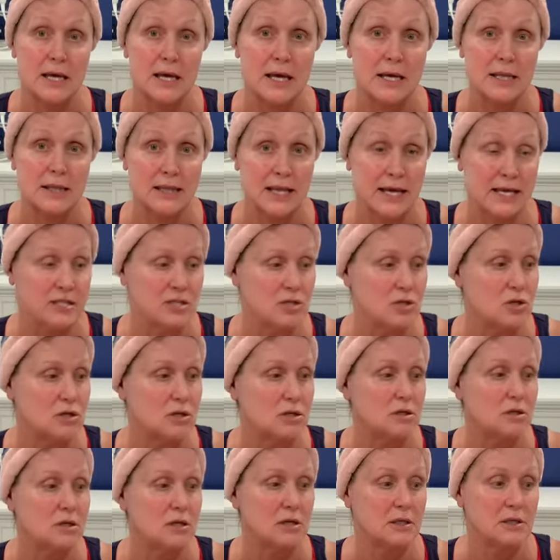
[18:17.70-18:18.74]

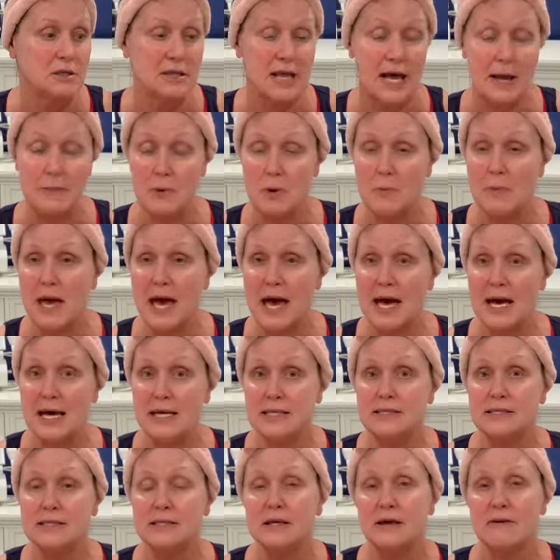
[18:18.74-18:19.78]
laser lipo
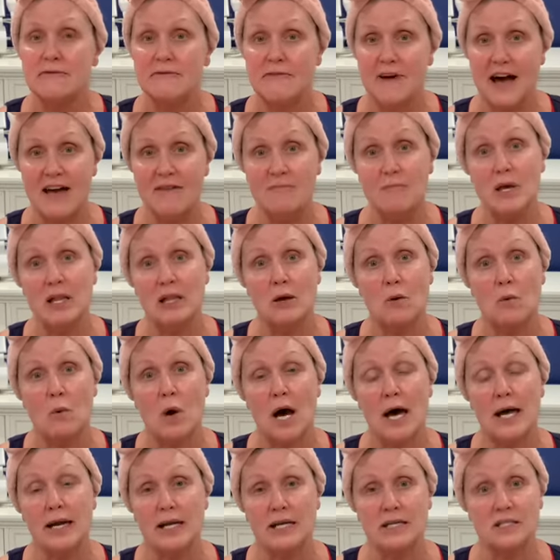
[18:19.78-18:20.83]
pads. 5
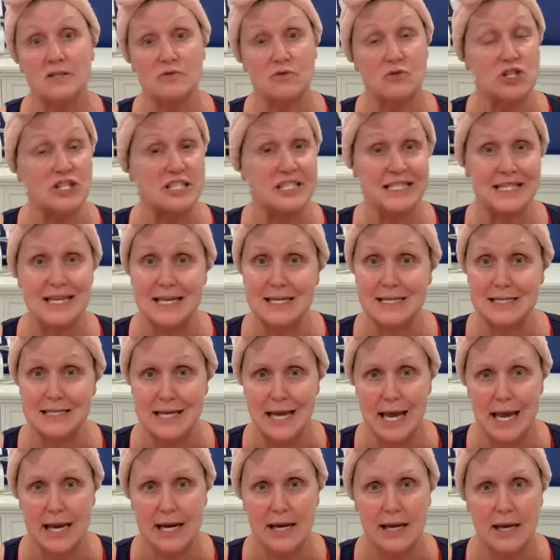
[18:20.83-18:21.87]
milliwatt is for skin
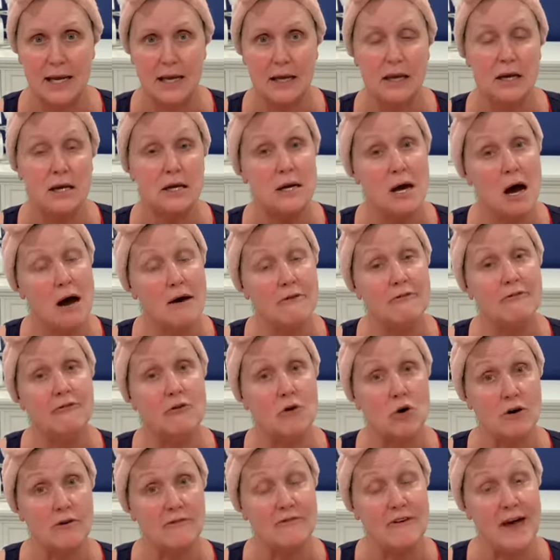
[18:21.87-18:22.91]
tightening, not
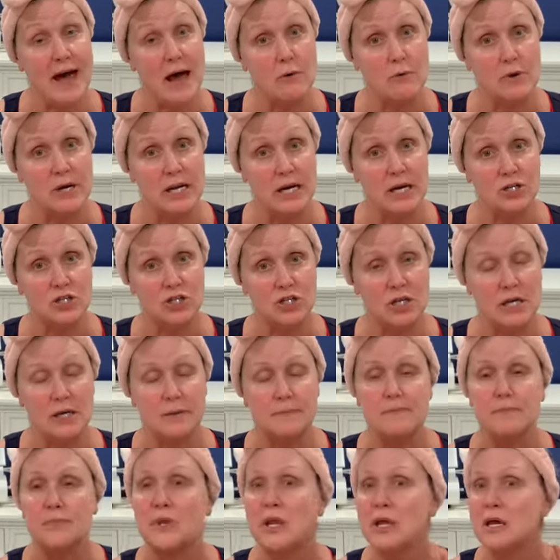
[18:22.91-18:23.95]
for fat reduction.
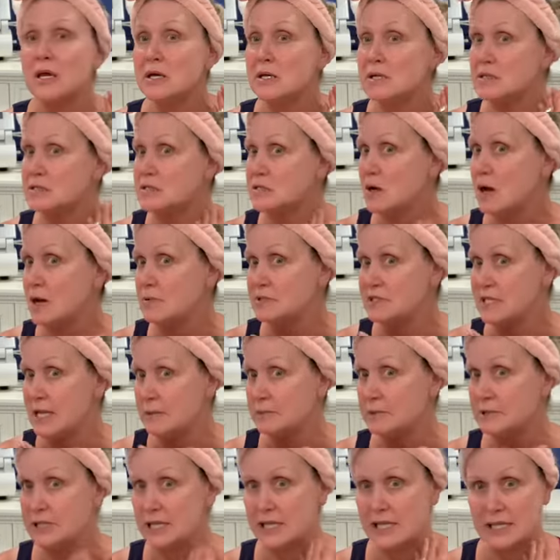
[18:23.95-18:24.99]
So I was
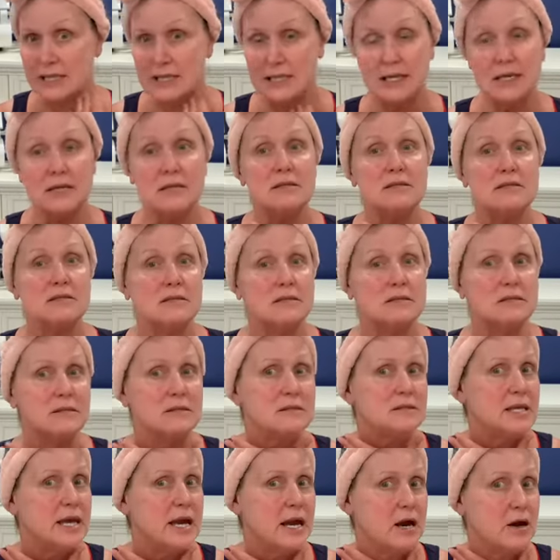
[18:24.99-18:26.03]
able to get
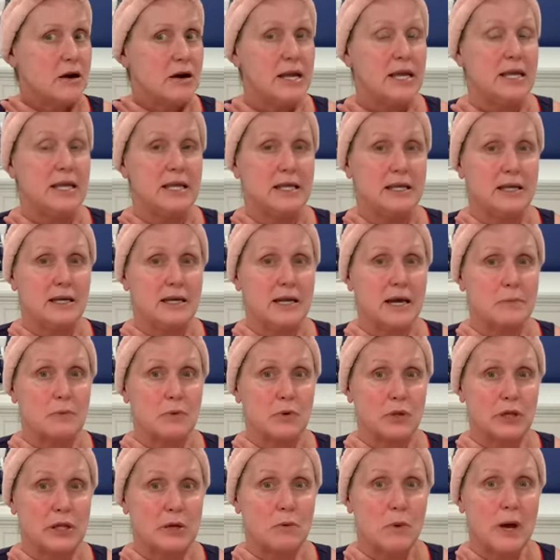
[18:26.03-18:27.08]
the area heated up
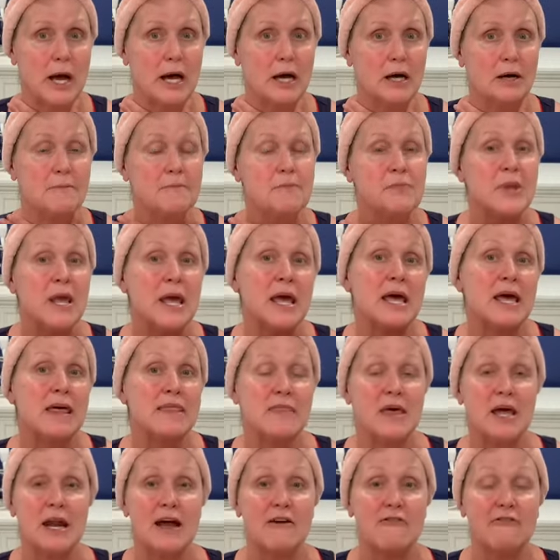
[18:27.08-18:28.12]
really well.
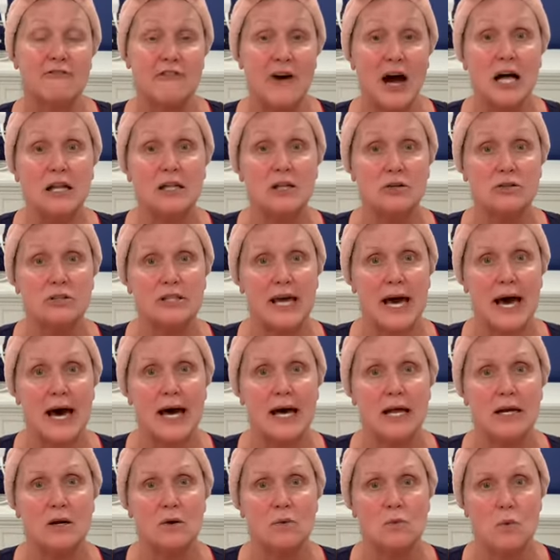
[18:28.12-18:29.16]
Then I followed
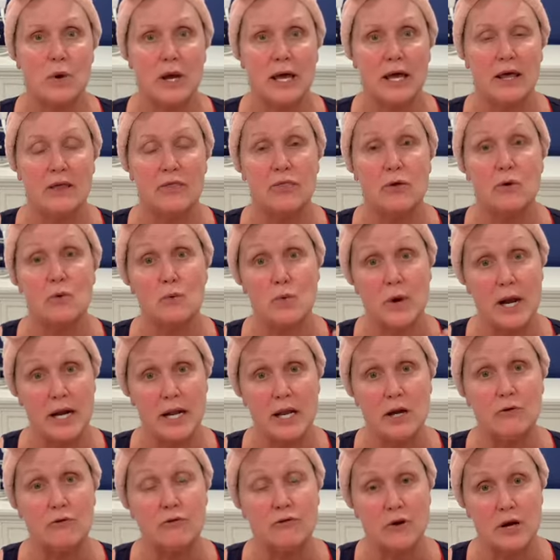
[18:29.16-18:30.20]
that with
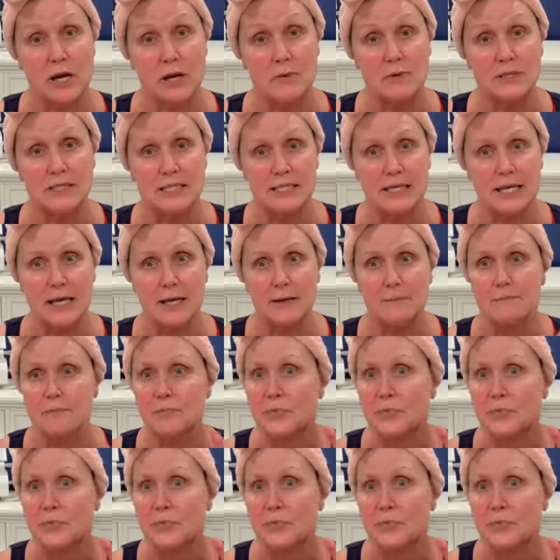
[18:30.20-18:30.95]
radio frequency.